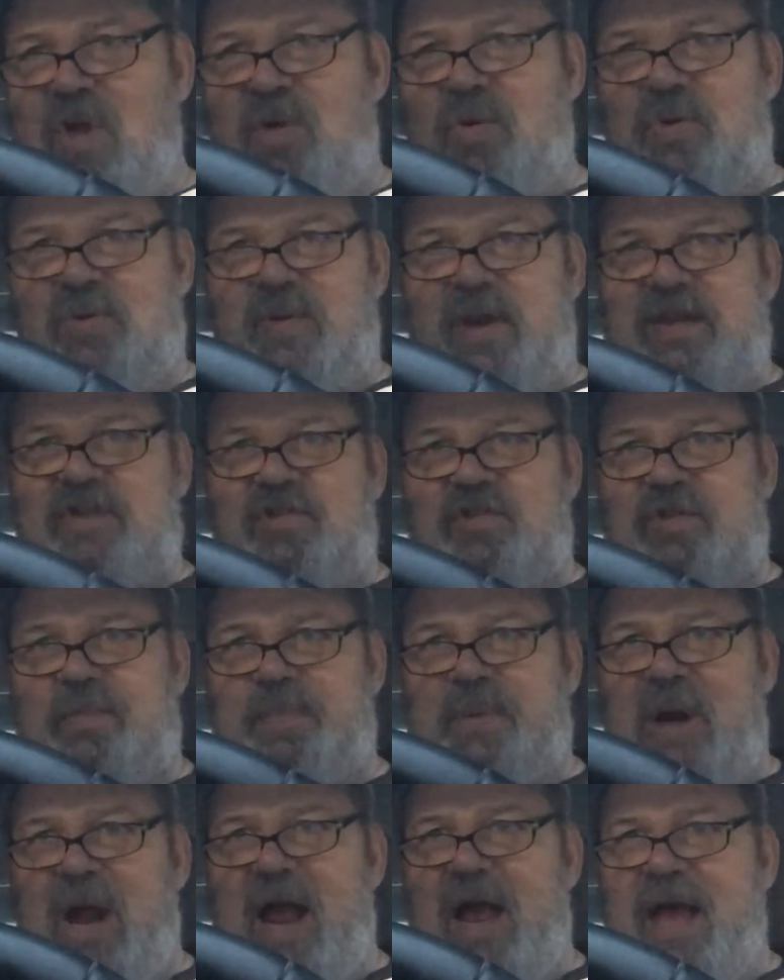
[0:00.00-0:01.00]
no great
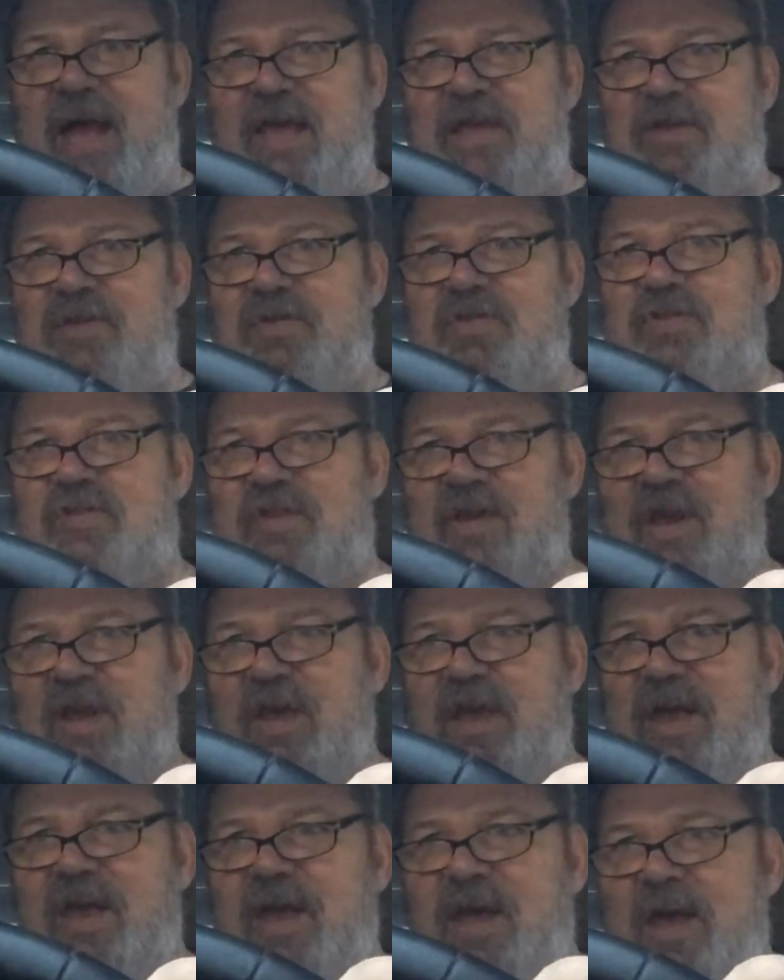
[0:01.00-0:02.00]
surprise.
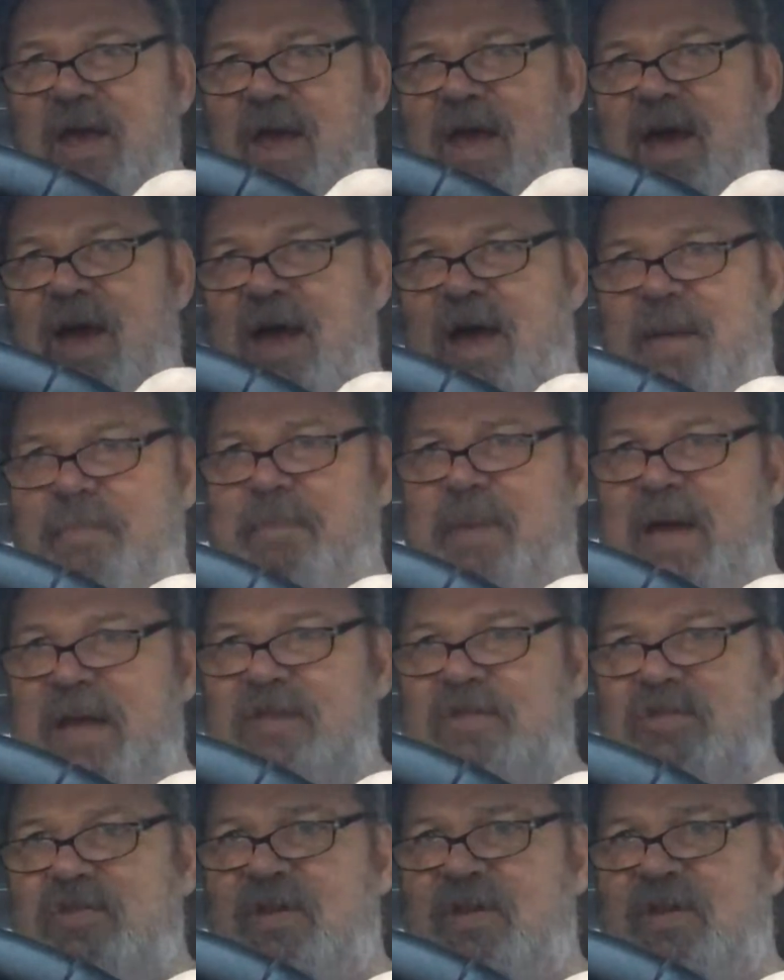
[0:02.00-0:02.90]
But